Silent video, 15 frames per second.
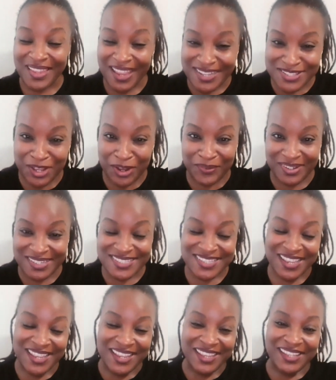As always,
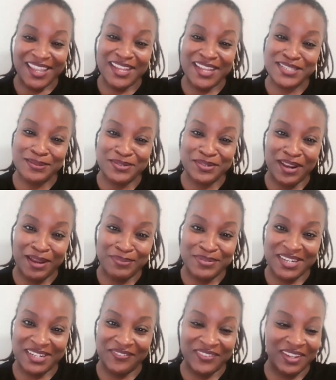like, subscribe,
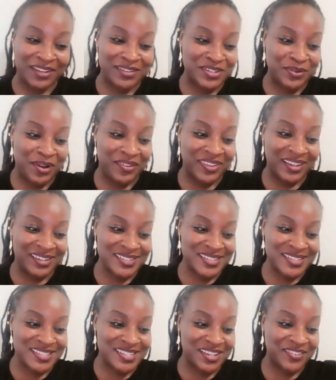share the video, do all that
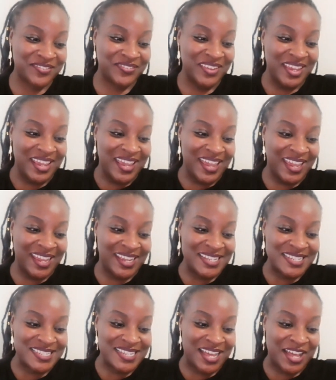good stuff.
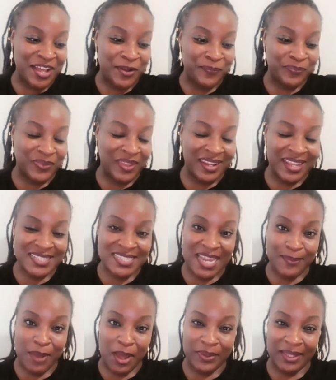And the next
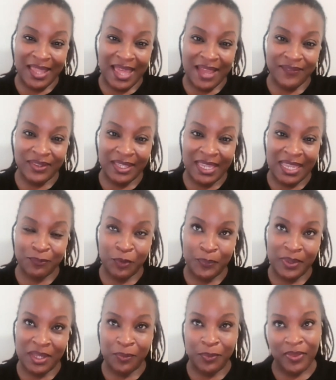time I'll be live again will
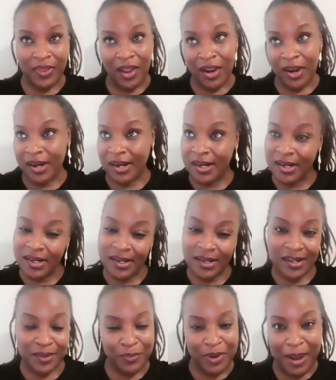be with
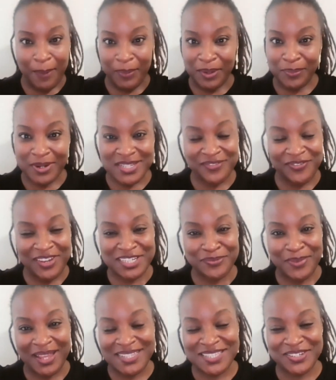our Property Preservation
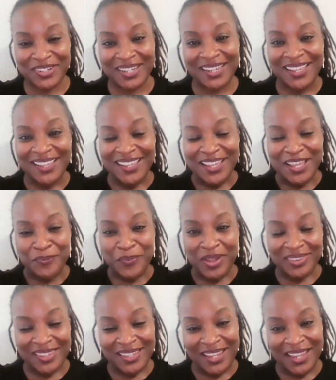Mastery
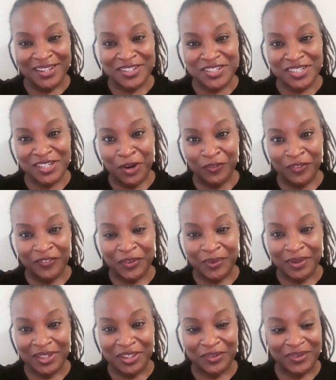monthly industry overview
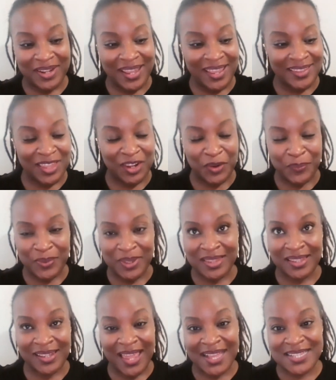and Q&A. That'll be
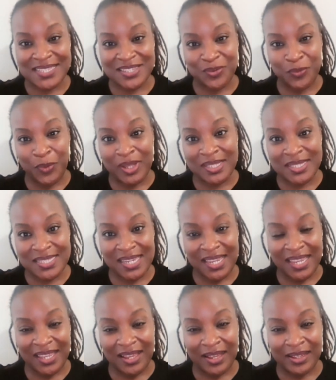the last
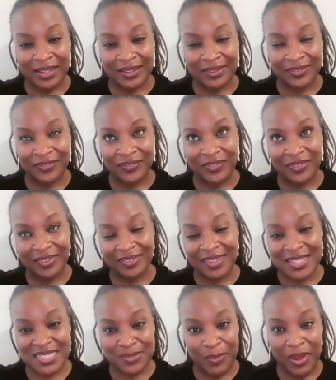Wednesday of
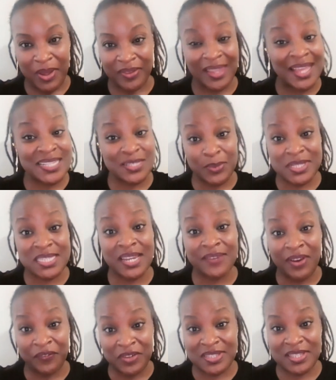this month, last Wednesday of
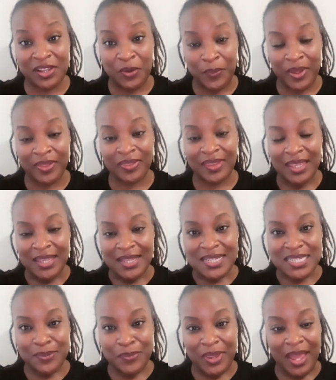every single month,
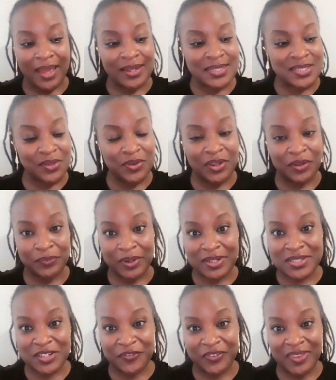to be honest. So you can
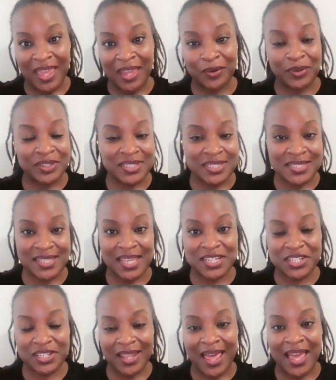register for that or just
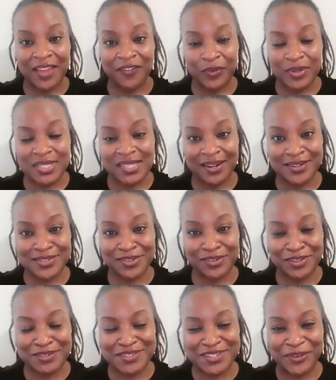catch it live once it airs
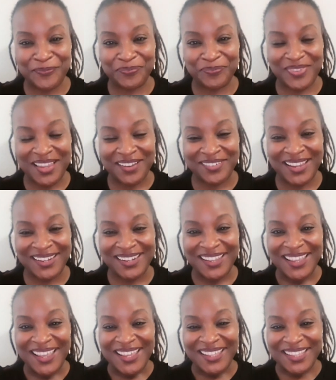on YouTube. All right.
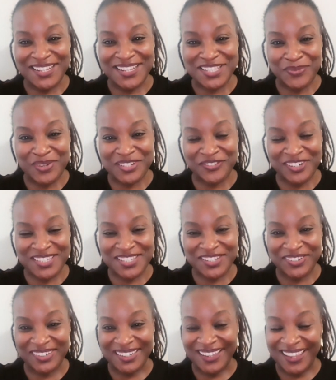Thanks so much for
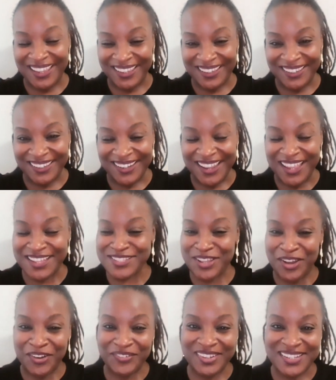tuning in. As
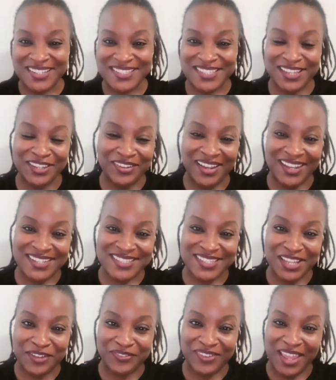always, sending you guys
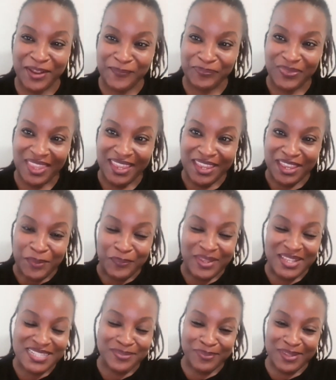love, light,
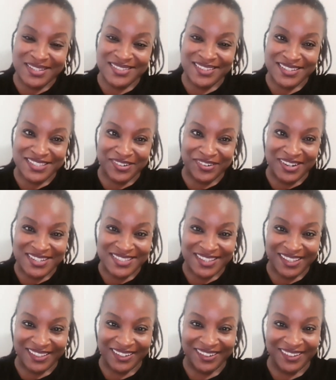peace, blessings, grace,
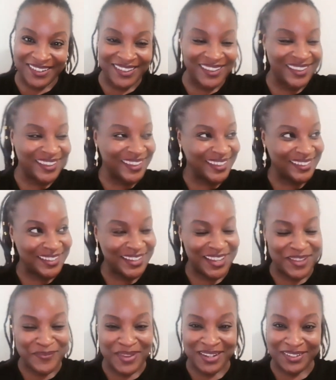and clarity. And
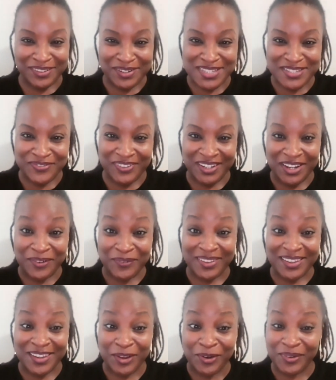look, I made it through this video
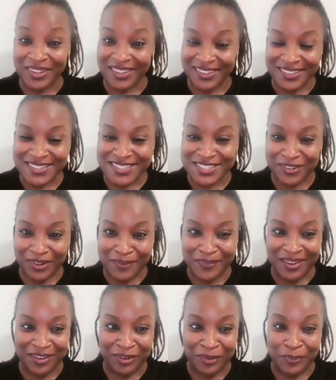with no kids
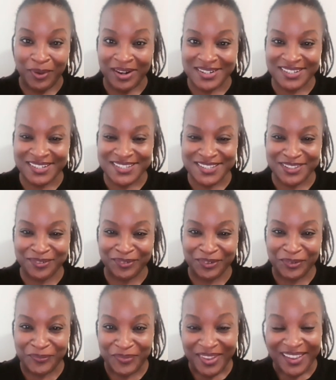screaming or barging into the
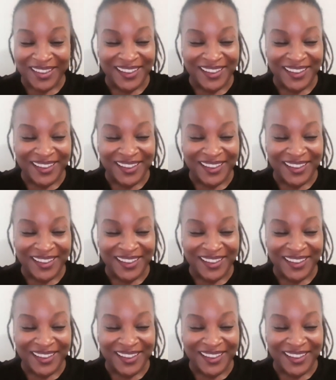room.